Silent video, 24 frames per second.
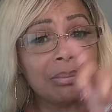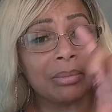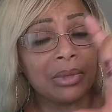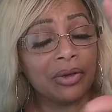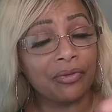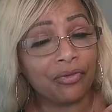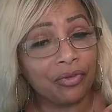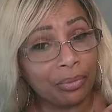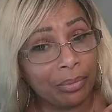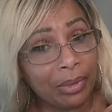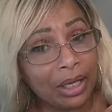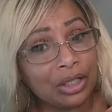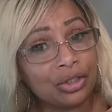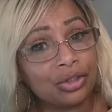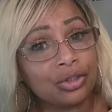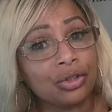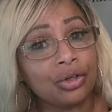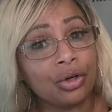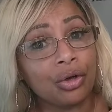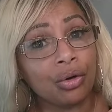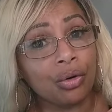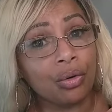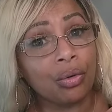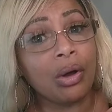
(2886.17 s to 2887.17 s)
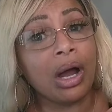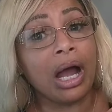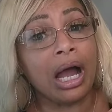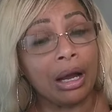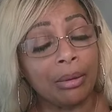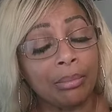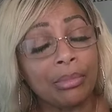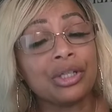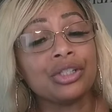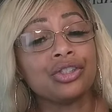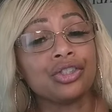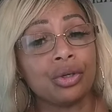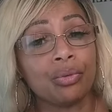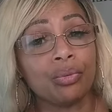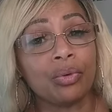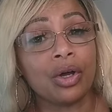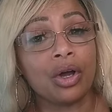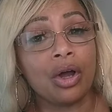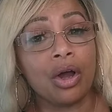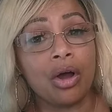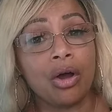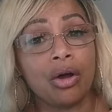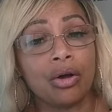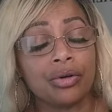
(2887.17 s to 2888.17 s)
information on how much it will
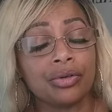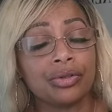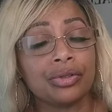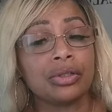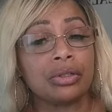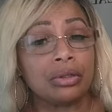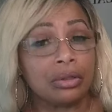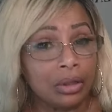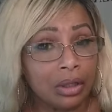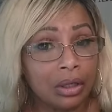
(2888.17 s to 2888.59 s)
cost,